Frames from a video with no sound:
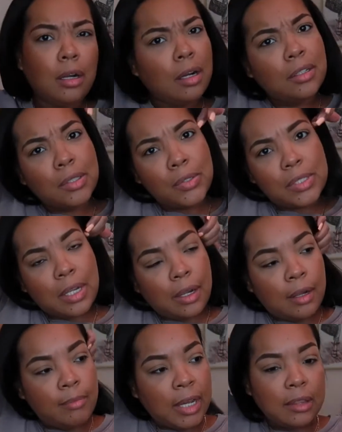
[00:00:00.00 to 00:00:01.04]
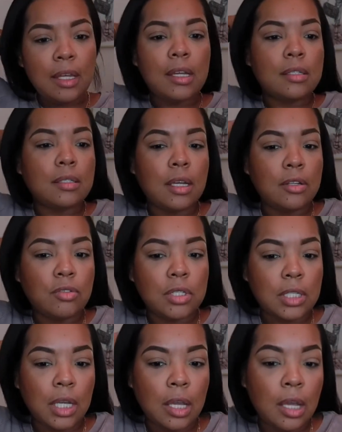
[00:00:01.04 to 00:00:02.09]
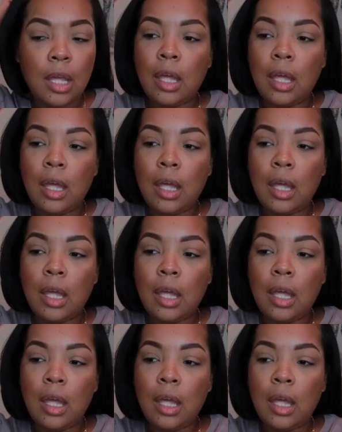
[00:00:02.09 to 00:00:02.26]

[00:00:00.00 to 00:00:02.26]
goals? I think it's interesting